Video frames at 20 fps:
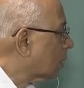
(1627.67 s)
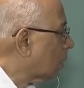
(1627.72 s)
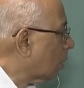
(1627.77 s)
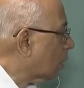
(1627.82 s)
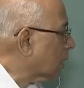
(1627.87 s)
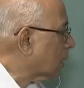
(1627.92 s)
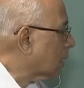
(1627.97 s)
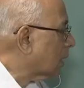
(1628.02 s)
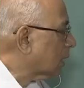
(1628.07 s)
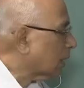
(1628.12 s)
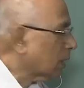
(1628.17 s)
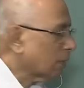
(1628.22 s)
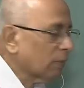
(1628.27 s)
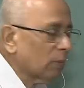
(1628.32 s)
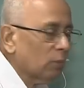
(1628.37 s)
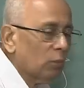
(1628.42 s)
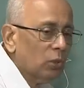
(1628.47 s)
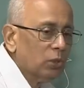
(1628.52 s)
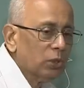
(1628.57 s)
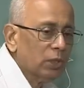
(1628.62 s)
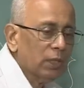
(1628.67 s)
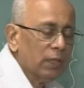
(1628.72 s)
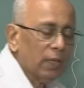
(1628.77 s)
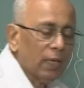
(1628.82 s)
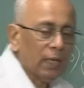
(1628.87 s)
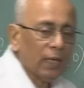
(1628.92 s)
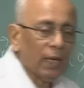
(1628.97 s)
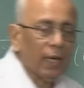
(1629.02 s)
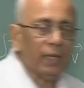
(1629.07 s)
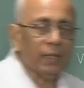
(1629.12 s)
constants of the motion
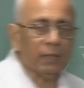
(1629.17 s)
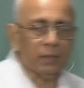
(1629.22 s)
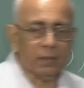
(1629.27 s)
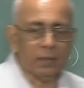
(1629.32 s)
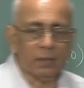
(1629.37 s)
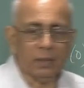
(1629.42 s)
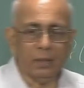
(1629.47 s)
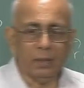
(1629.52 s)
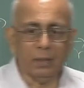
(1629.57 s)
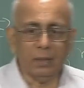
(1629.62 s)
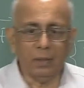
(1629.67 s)
arise.